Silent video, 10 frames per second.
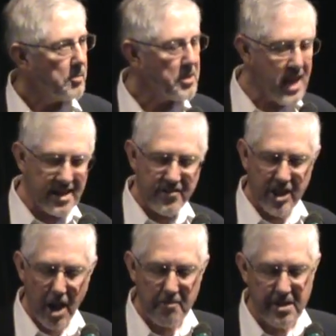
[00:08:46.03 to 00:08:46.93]
Protective
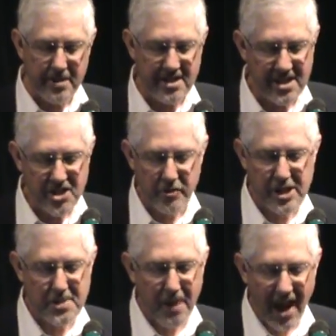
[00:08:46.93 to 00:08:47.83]
accompaniment is a
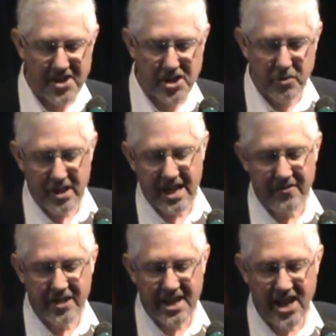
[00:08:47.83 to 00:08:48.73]
response to an
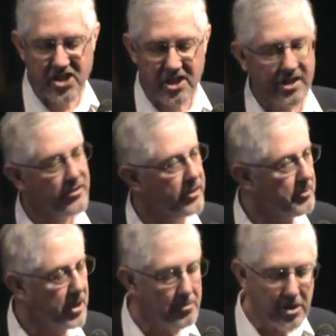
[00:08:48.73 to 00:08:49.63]
invitation
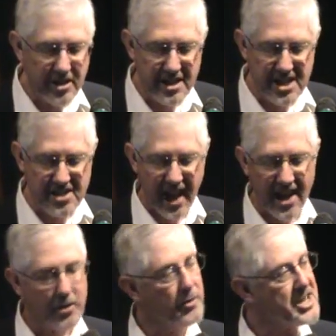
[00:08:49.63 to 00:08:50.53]
from communities
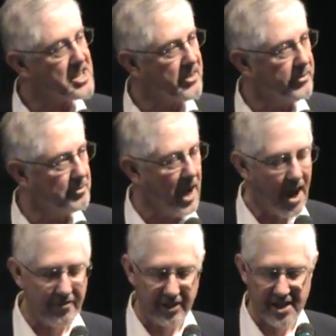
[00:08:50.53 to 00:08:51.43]
at risk from
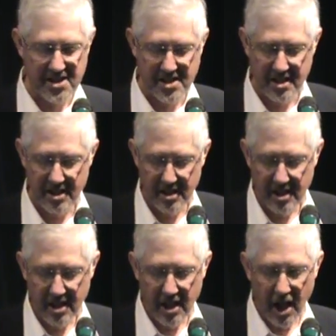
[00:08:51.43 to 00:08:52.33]
conflicts
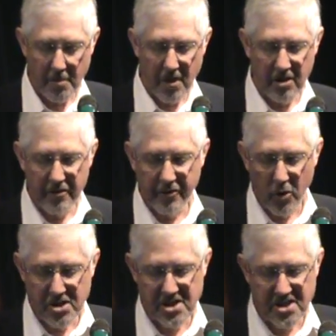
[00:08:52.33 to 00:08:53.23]
among
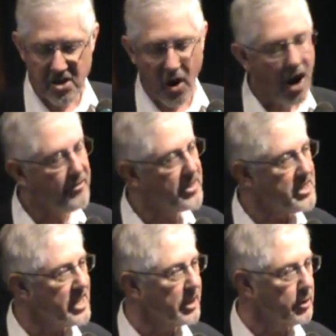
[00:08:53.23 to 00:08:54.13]
forces often
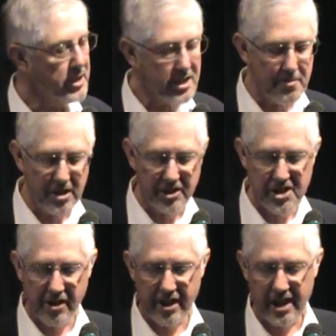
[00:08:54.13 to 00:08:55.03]
including the
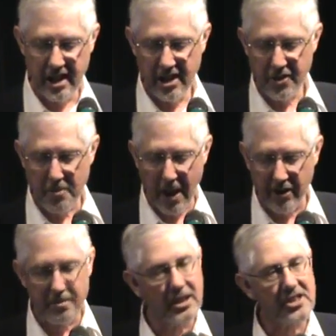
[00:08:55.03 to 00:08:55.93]
military, the
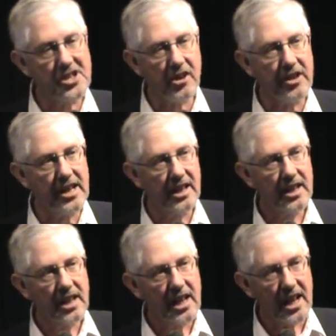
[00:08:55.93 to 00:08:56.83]
paramilitary,
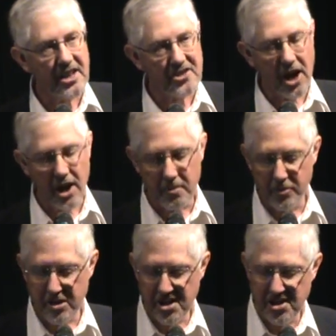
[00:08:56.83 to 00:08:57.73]
and
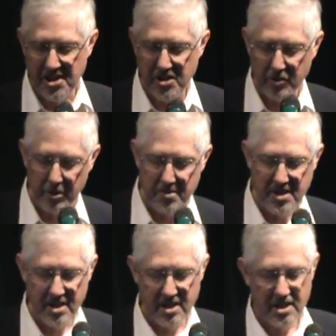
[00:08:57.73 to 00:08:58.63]
armed resistance
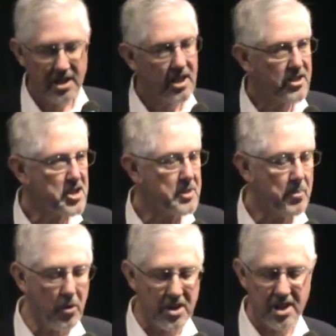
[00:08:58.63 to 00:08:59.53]
groups to
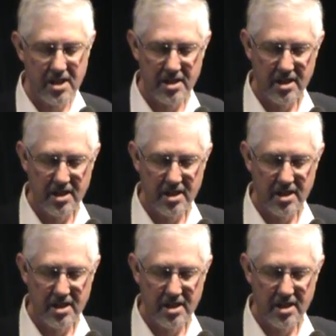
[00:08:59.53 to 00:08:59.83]
support